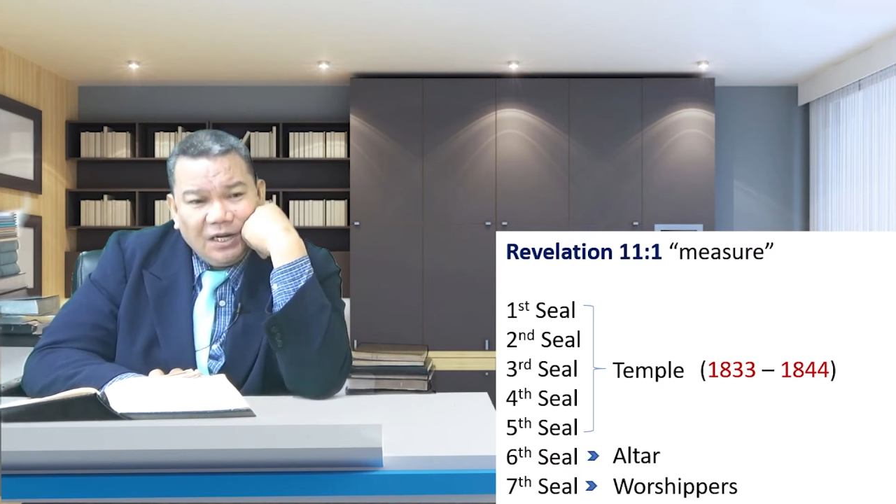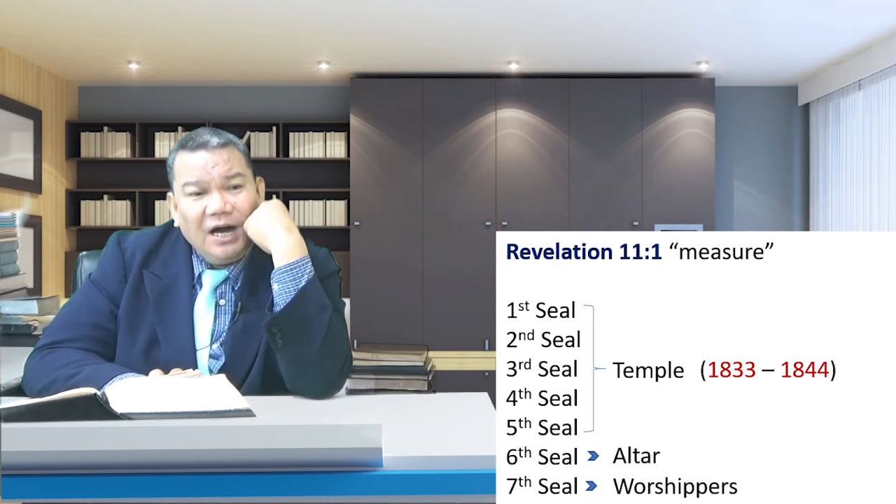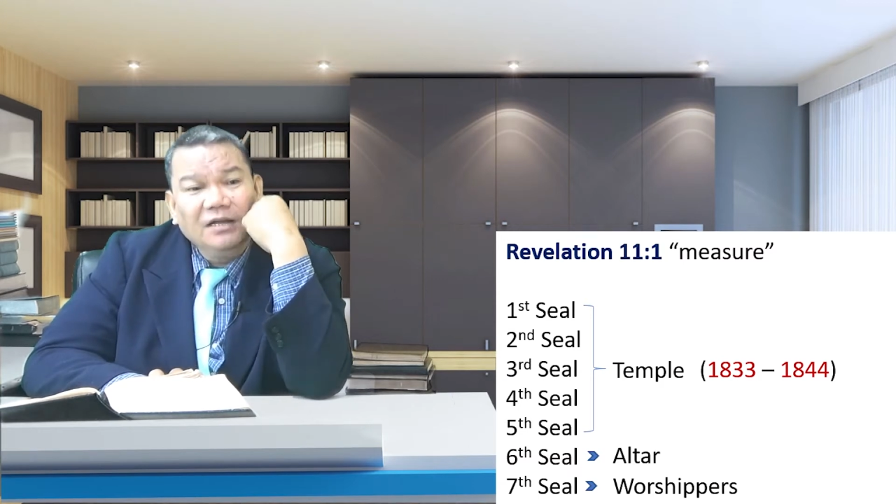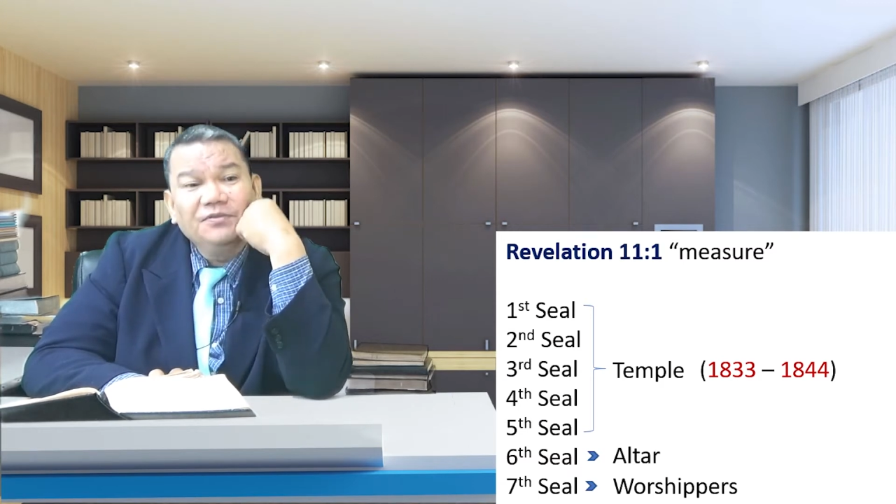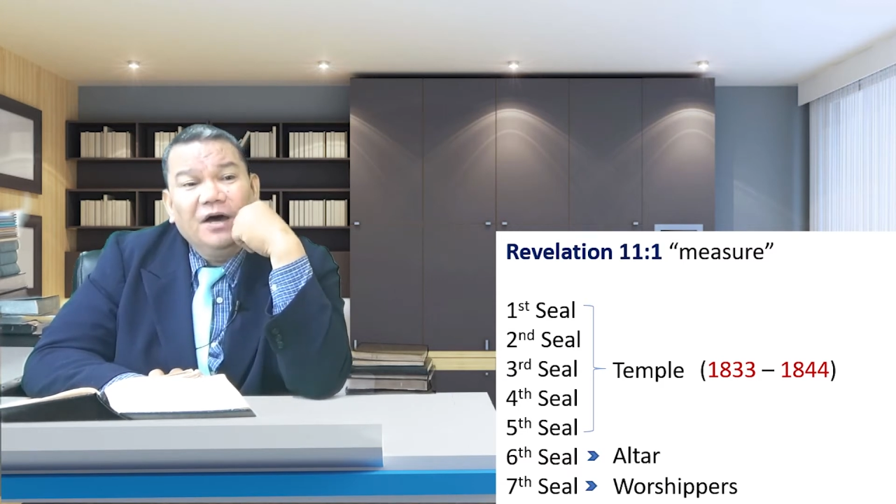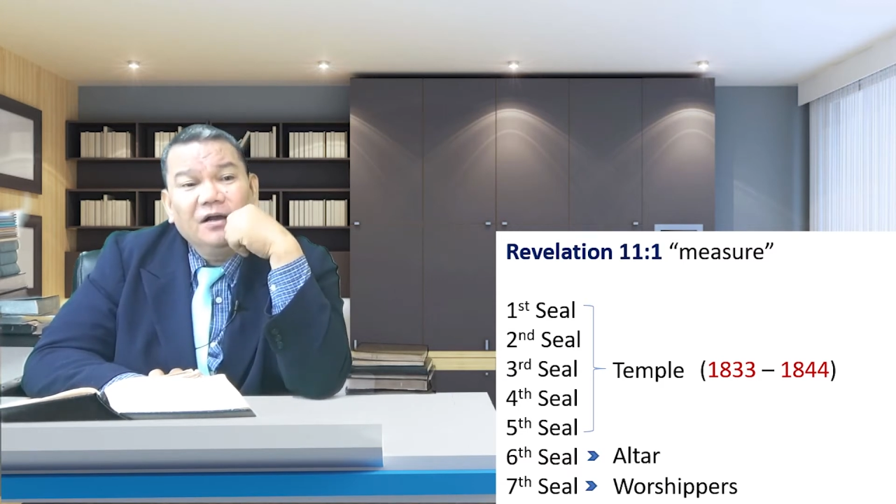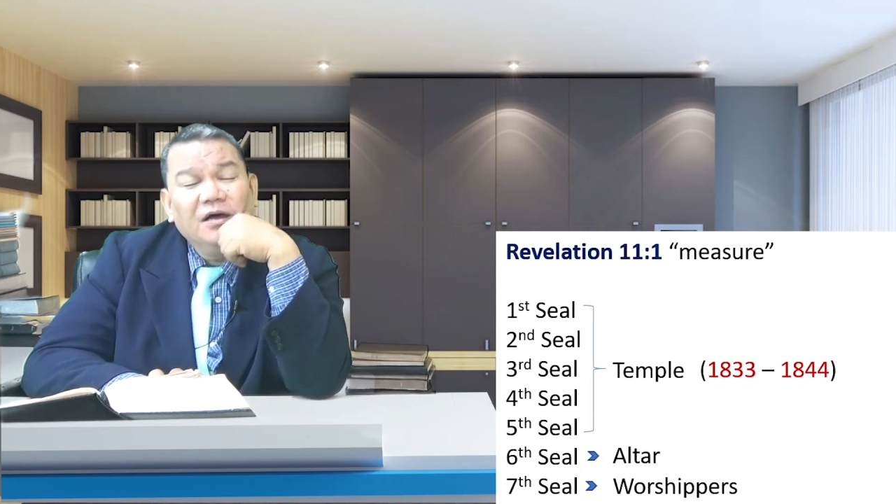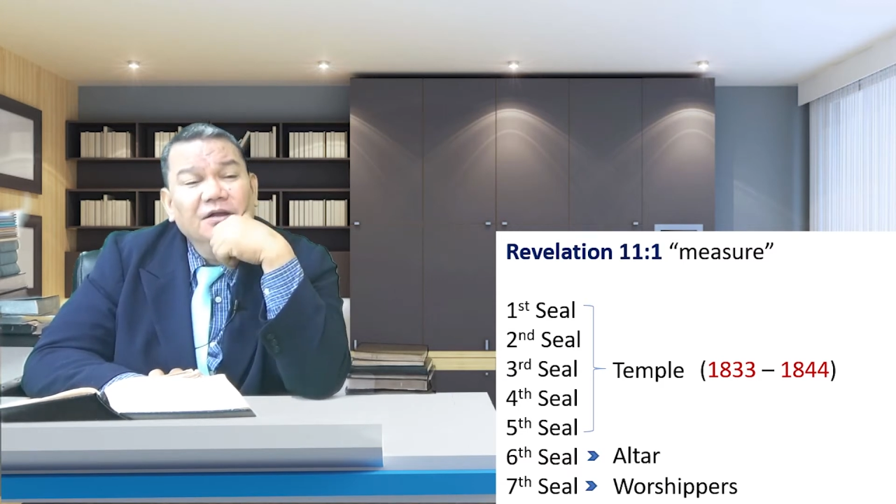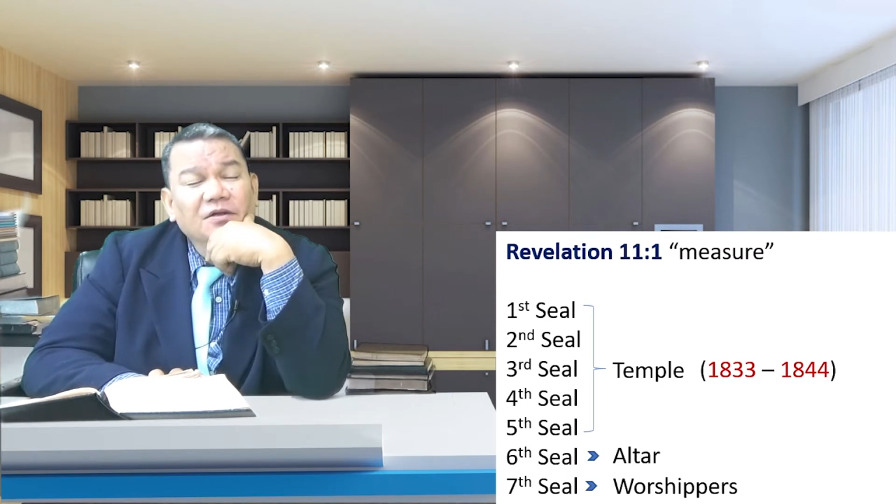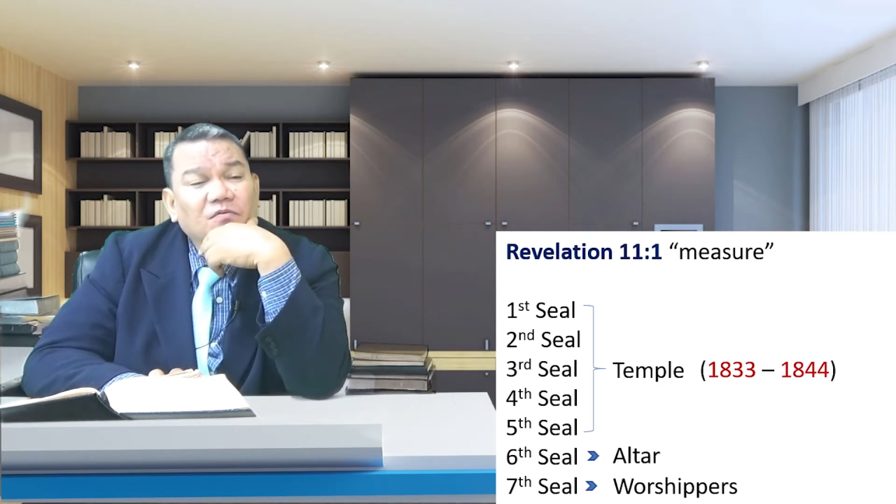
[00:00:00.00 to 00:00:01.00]
altar
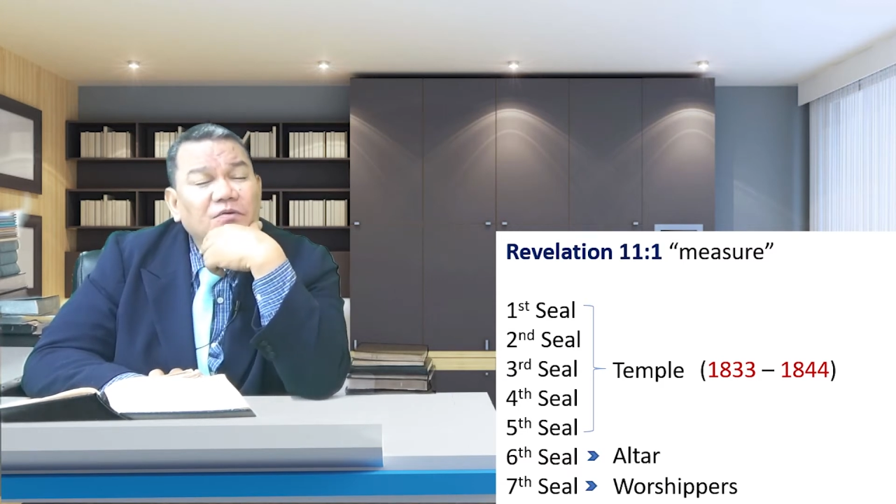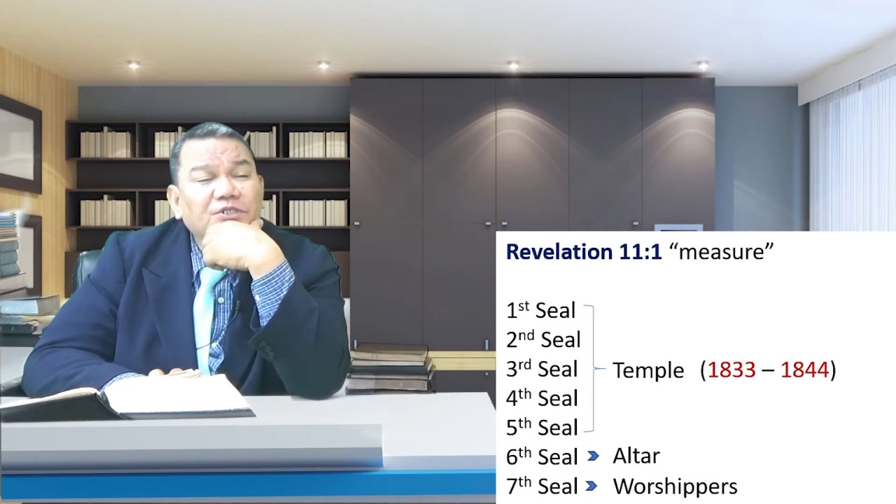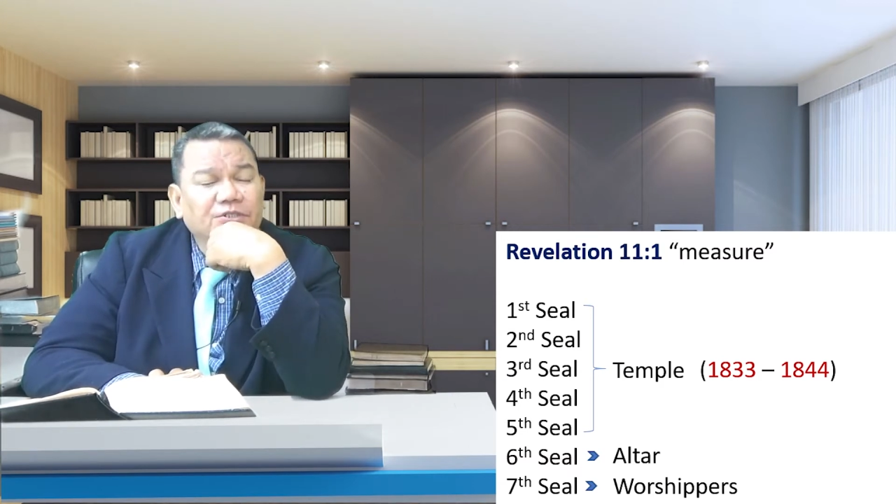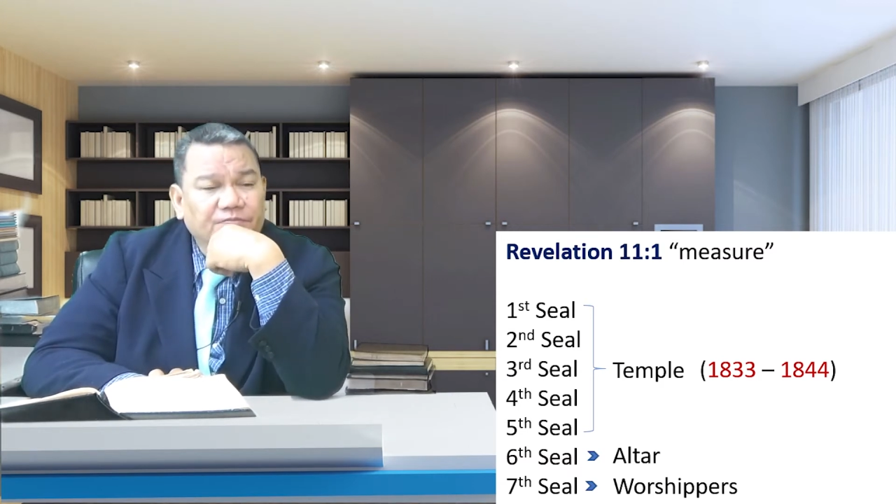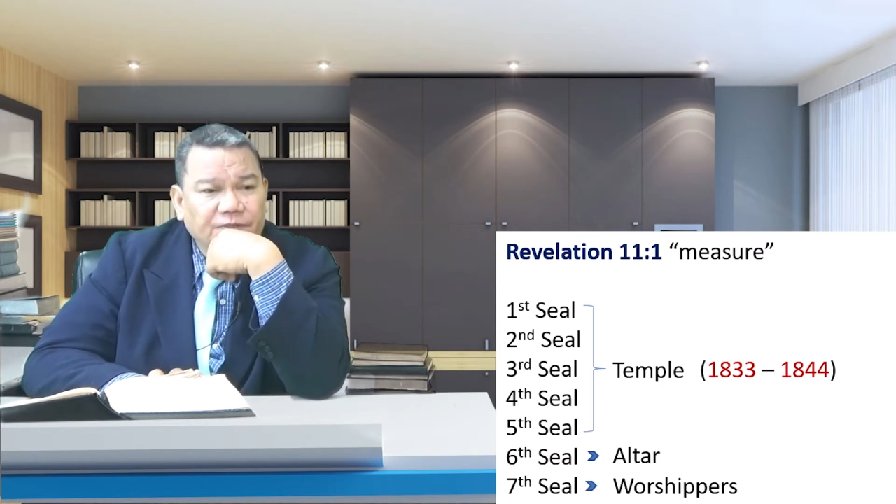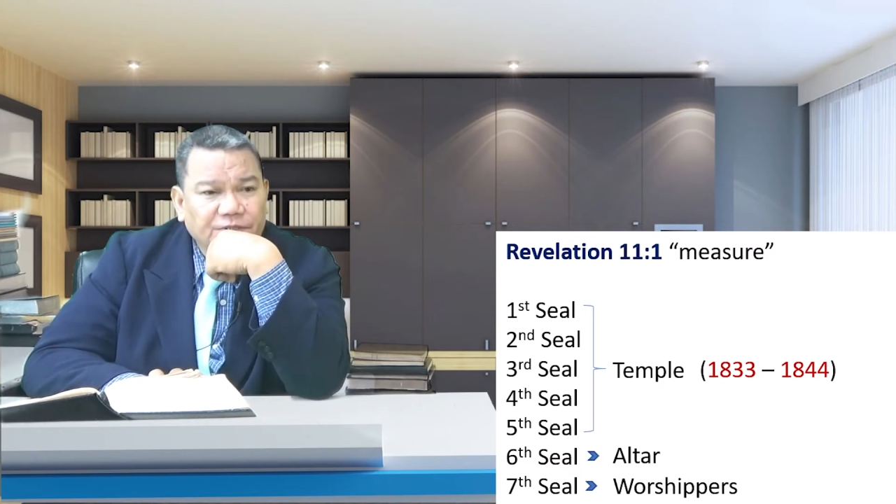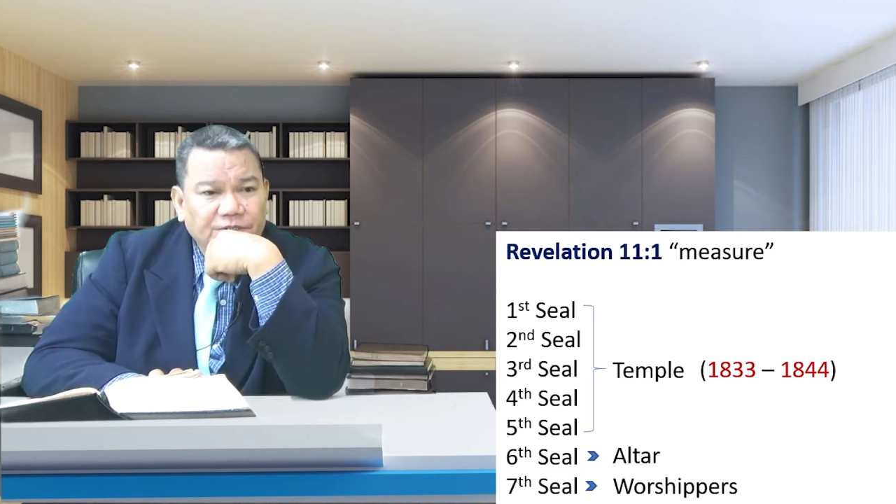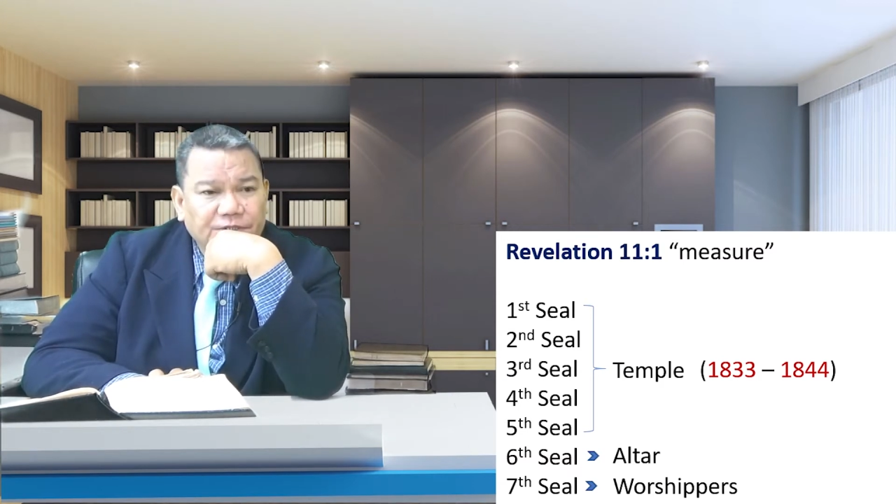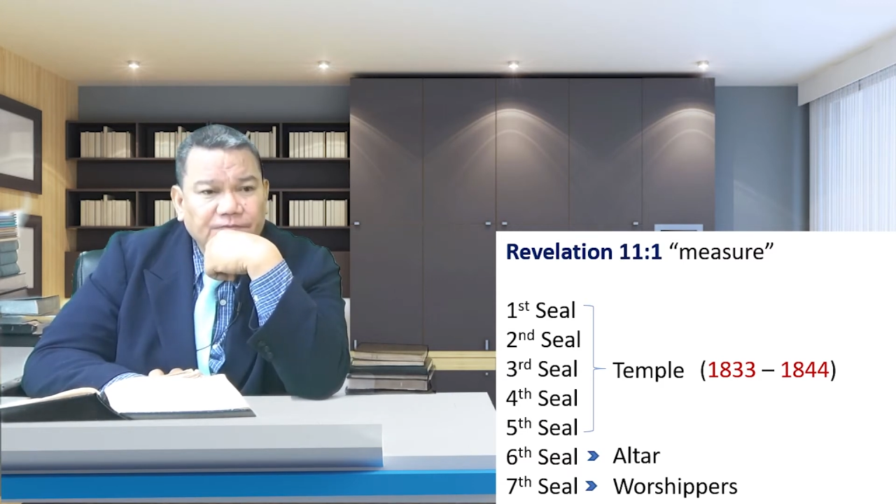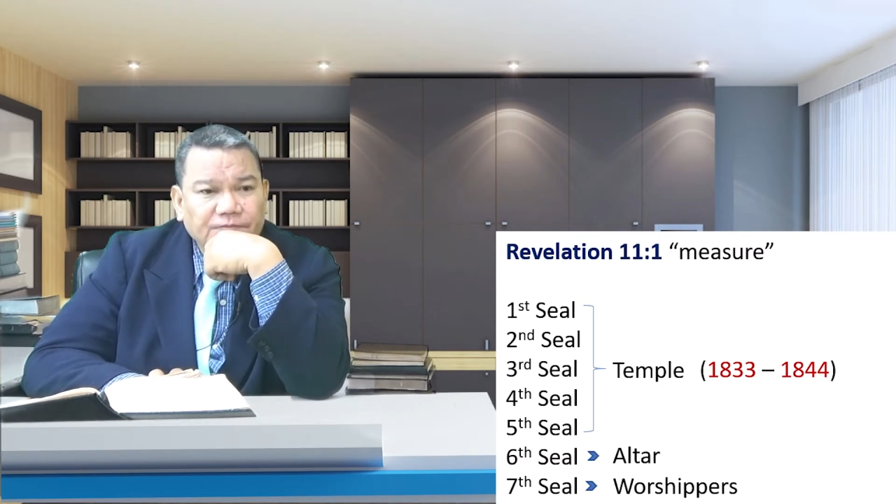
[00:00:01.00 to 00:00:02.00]
and the
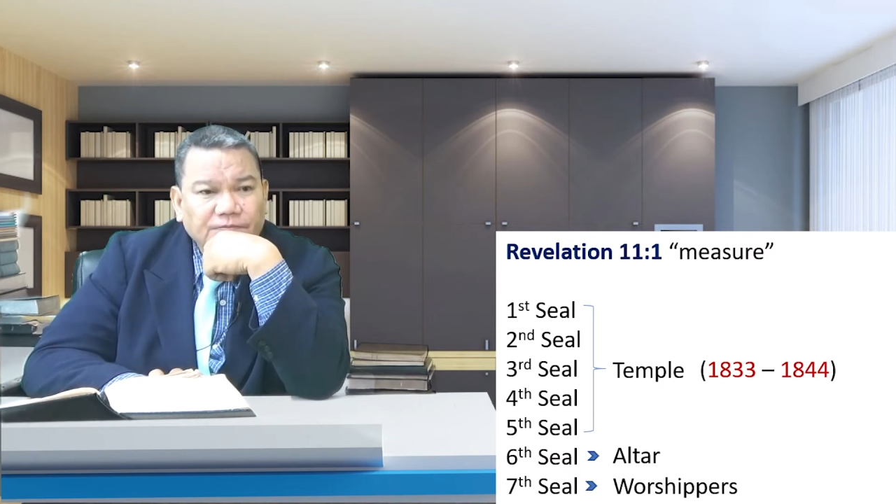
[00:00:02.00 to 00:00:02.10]
worshippers.